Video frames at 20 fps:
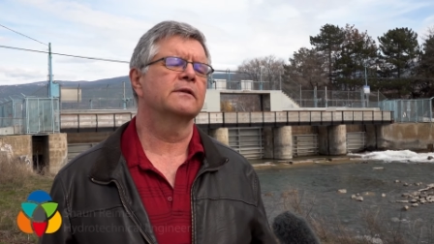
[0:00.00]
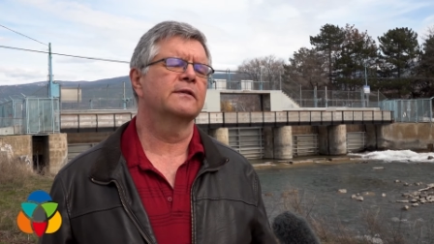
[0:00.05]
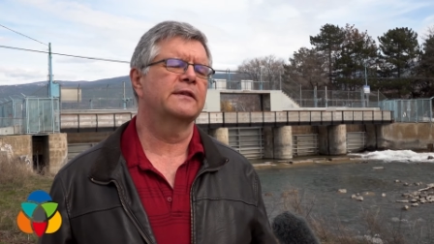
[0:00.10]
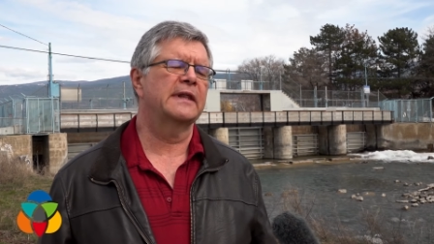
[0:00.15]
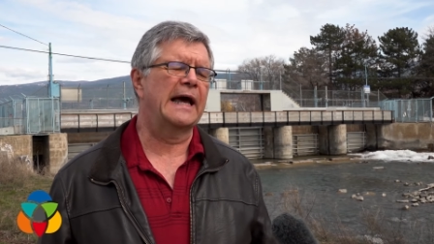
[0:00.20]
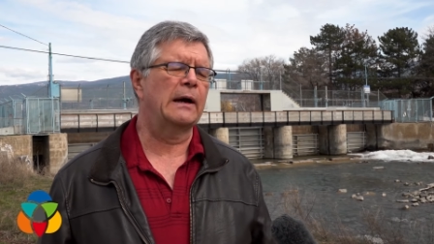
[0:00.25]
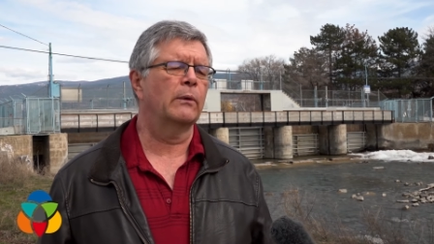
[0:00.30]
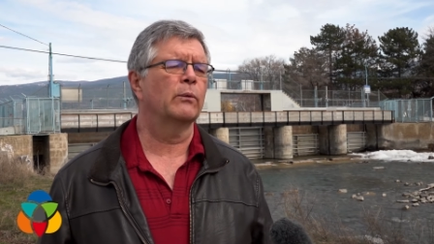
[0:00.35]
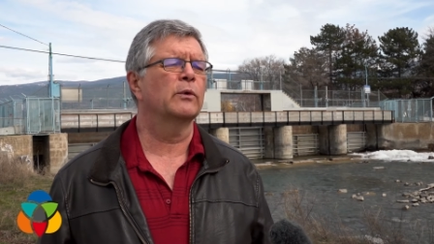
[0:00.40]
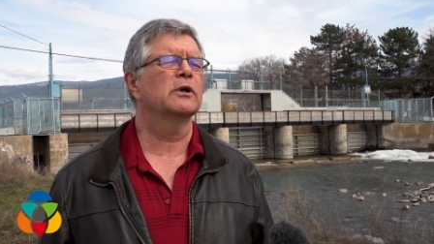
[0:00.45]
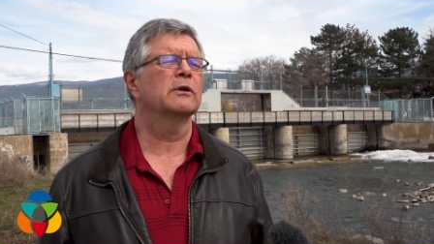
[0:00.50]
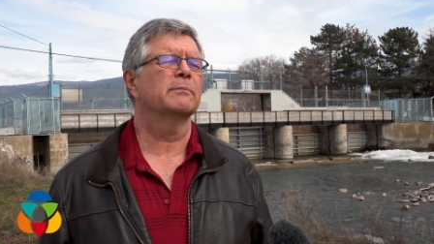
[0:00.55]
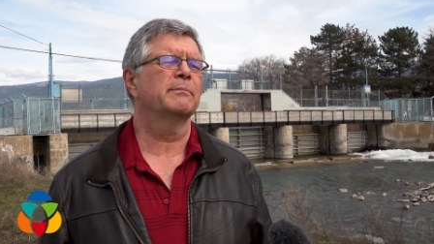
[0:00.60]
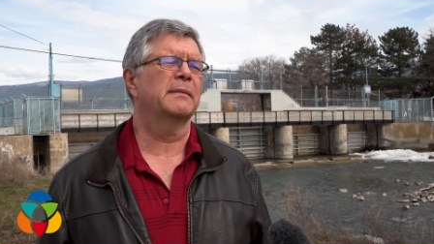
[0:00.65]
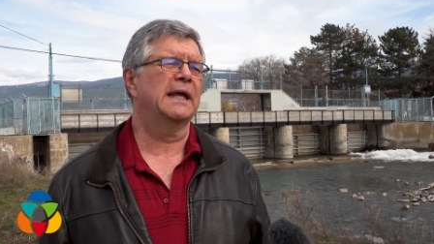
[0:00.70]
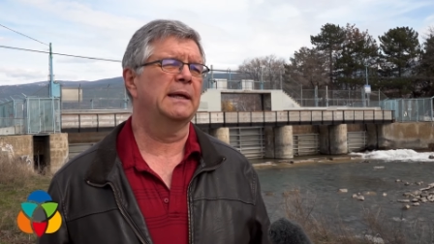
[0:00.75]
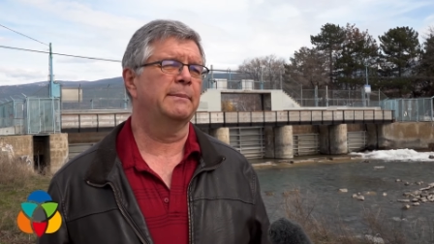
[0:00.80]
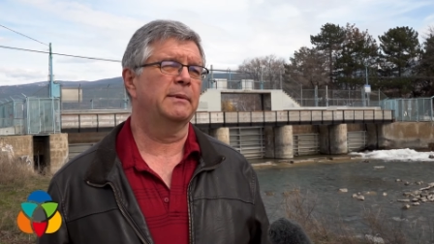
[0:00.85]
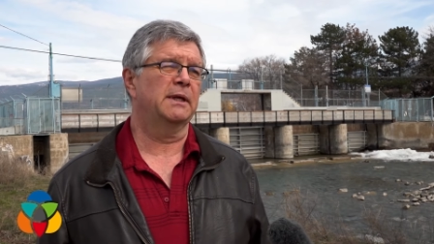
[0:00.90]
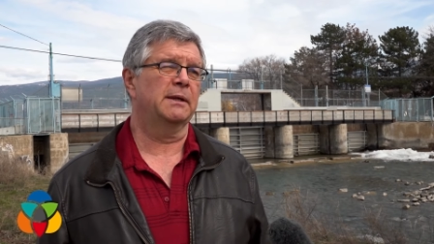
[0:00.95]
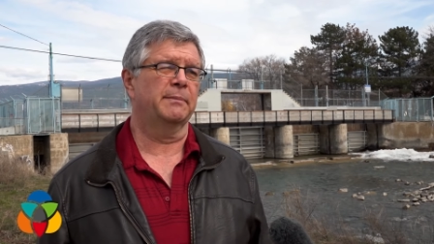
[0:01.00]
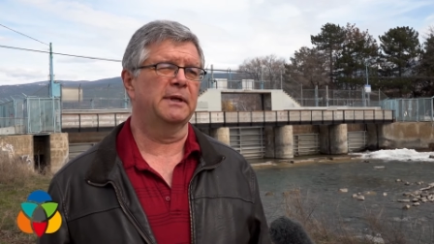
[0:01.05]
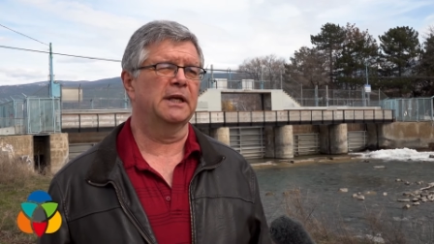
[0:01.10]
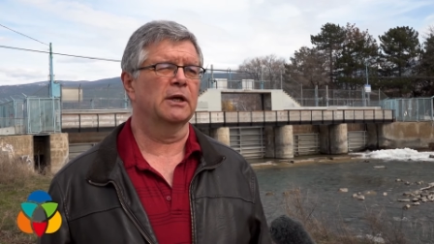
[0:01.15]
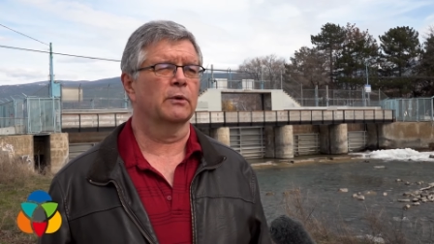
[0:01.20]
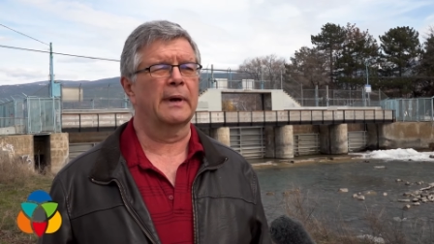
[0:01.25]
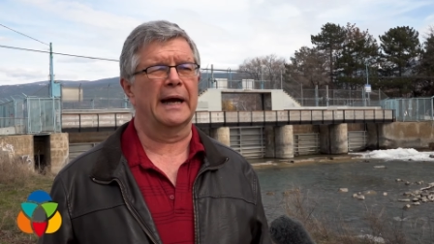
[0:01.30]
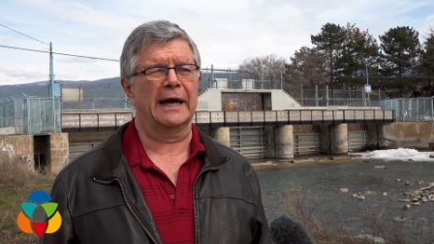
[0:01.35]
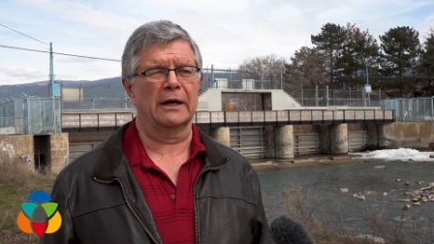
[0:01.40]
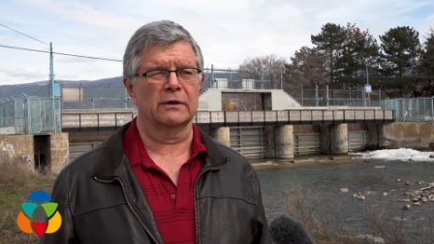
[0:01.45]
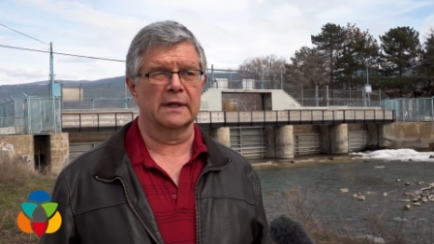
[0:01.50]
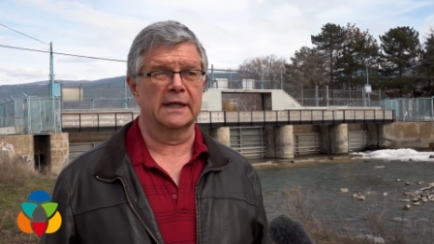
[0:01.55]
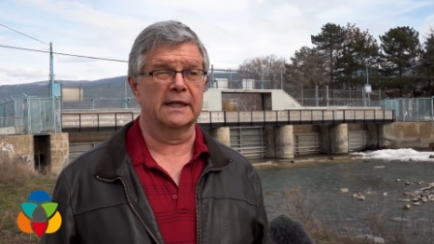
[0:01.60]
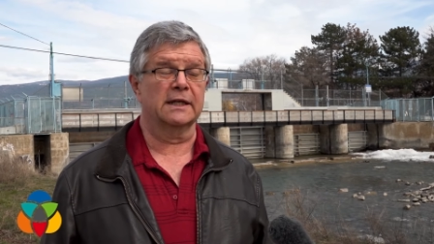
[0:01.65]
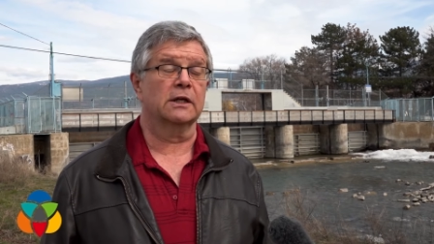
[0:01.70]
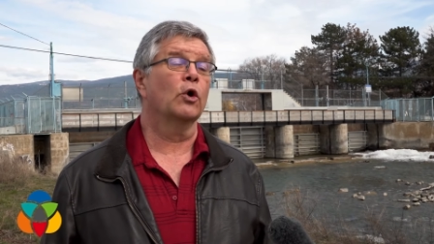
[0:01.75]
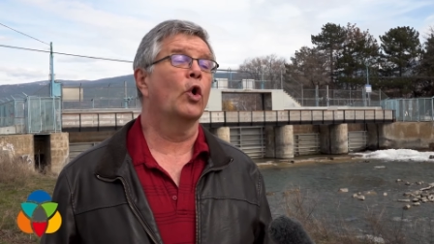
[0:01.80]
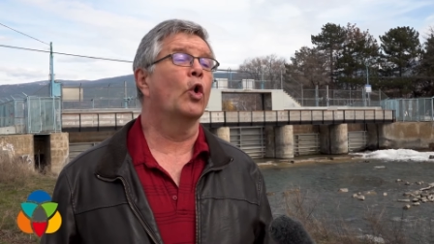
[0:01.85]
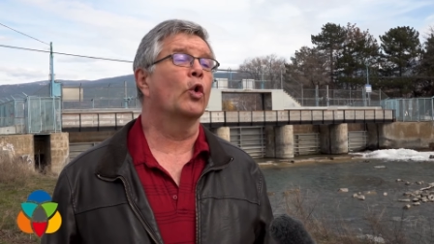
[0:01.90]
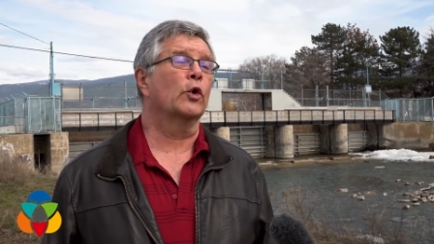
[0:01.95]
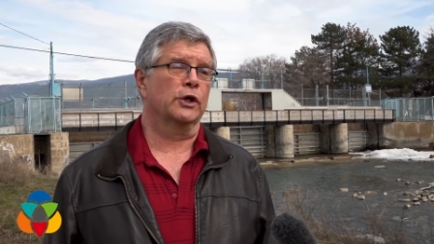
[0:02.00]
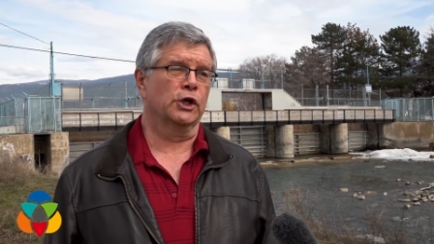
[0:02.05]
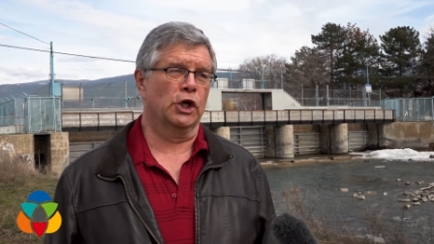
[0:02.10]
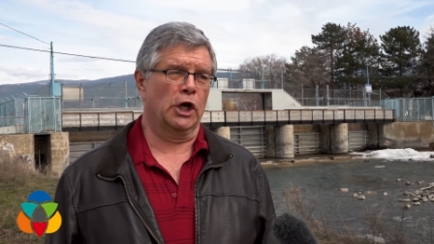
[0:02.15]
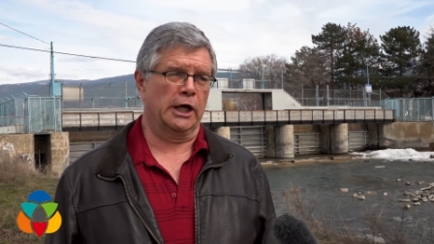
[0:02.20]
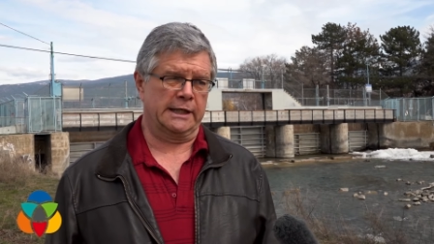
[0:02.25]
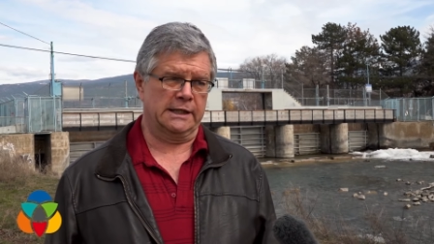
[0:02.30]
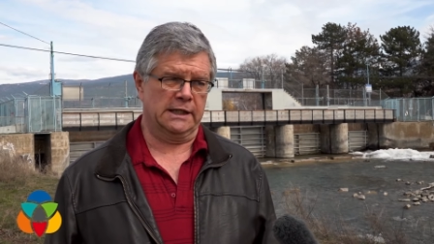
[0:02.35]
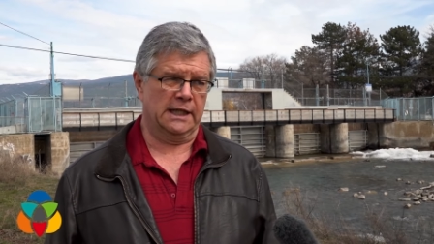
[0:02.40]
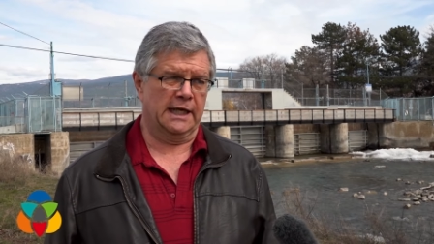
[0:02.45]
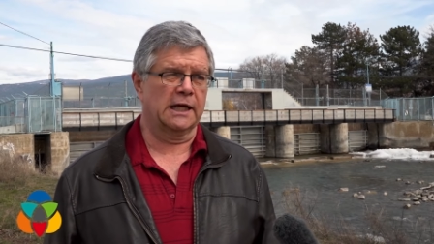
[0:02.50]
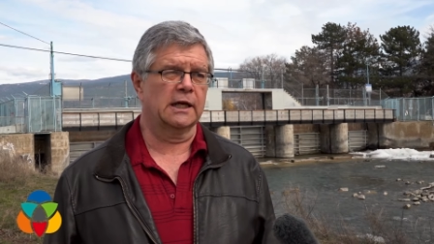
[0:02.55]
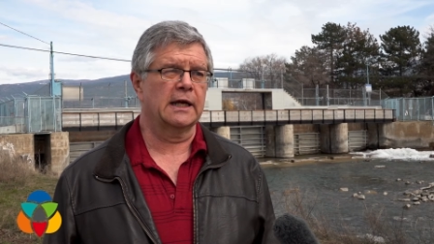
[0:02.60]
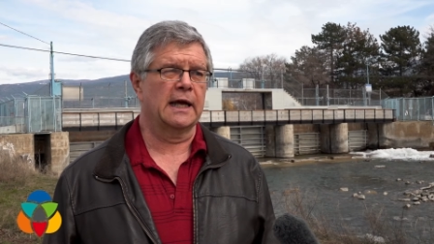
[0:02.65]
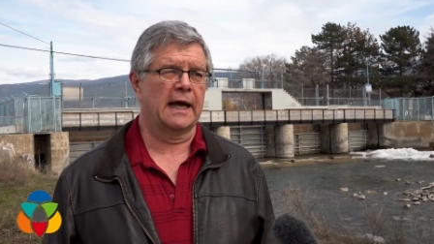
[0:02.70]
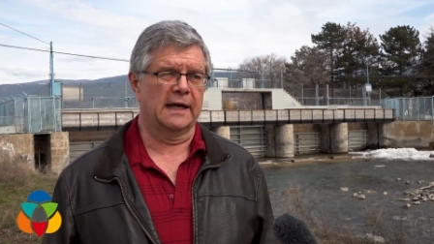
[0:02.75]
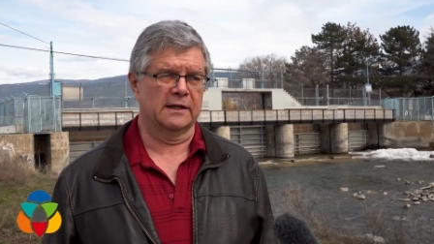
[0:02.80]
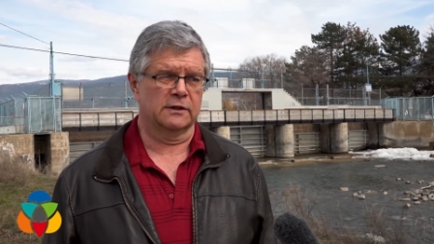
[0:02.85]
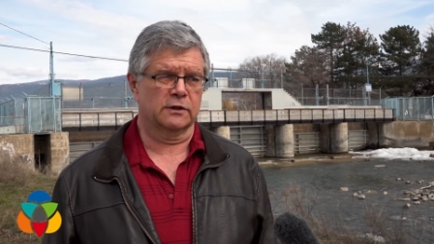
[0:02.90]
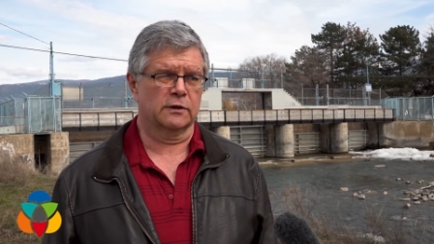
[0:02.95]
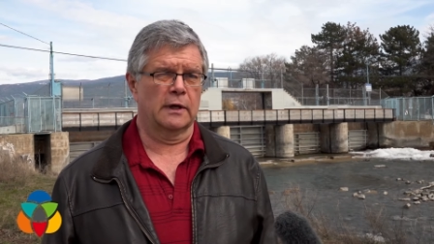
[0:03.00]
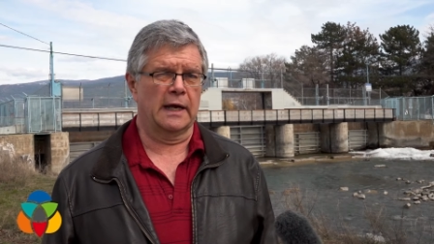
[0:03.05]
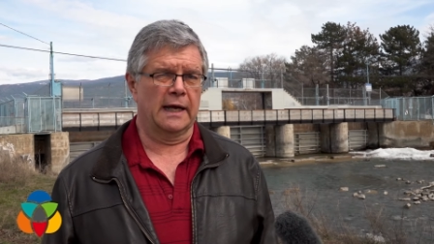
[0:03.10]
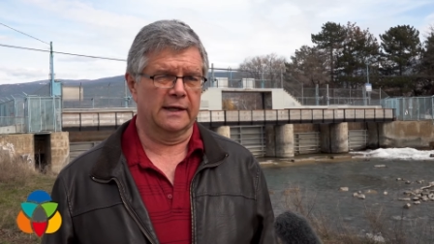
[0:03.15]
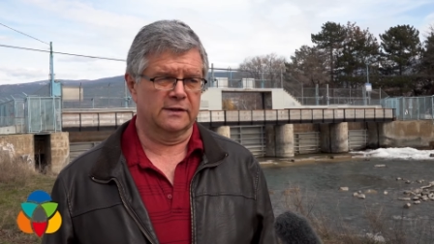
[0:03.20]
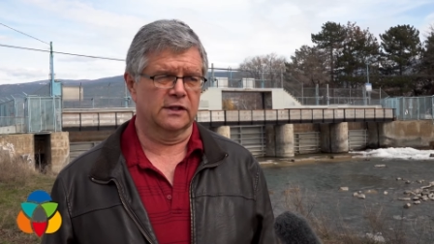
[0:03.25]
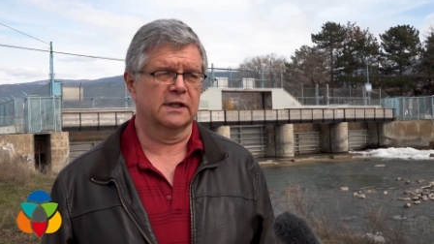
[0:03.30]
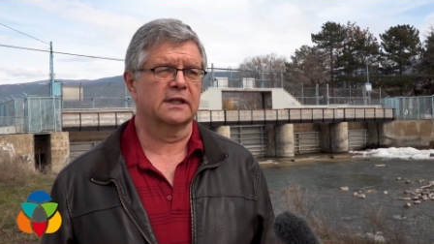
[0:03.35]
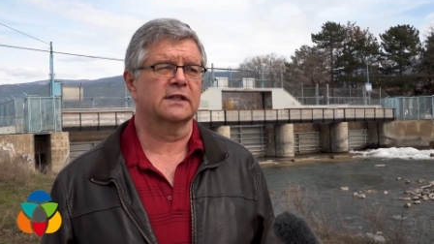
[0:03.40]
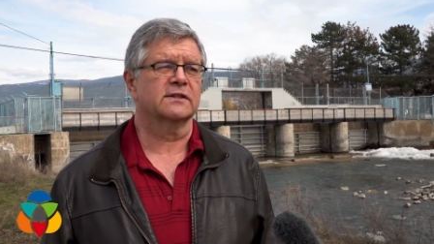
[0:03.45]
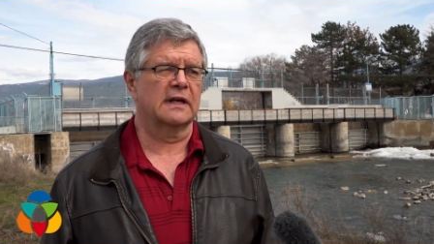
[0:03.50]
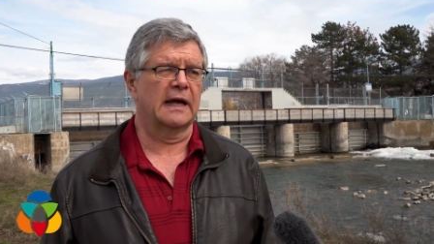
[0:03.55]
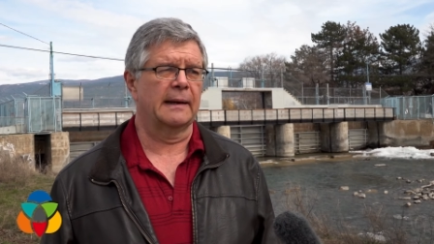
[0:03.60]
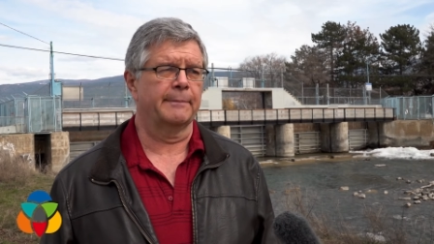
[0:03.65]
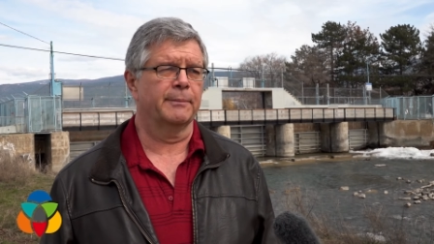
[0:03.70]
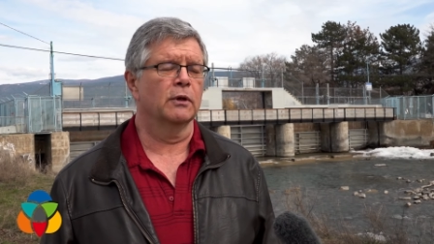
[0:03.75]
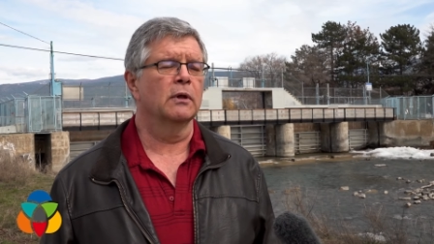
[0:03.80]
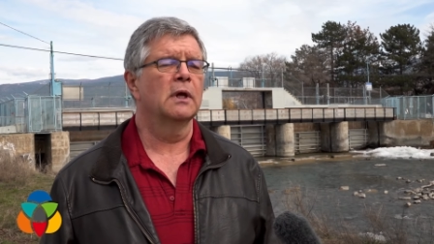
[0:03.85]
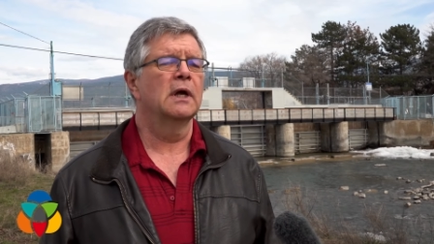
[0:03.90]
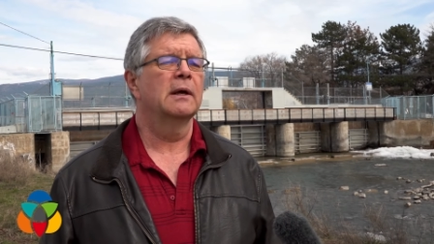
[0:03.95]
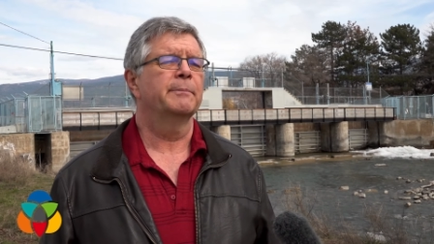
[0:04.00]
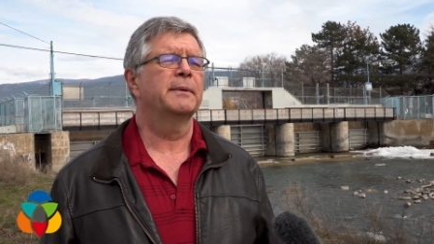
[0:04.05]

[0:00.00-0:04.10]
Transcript: that will maybe be around like Okanagan Lake as, as an example.